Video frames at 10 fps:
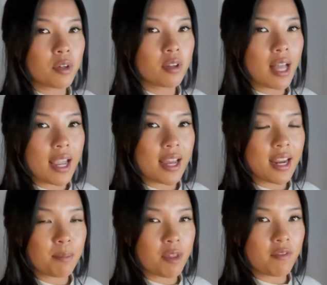and
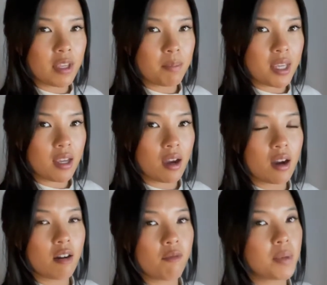I'm the VP
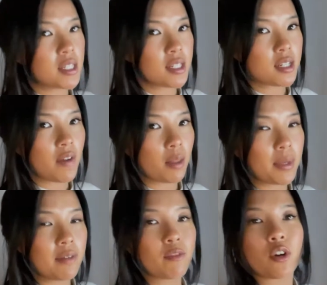of Business
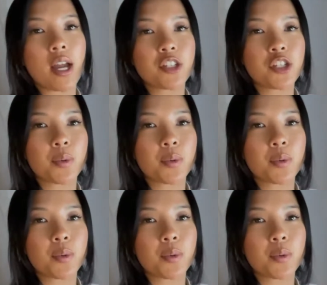Development for Hatch Duo.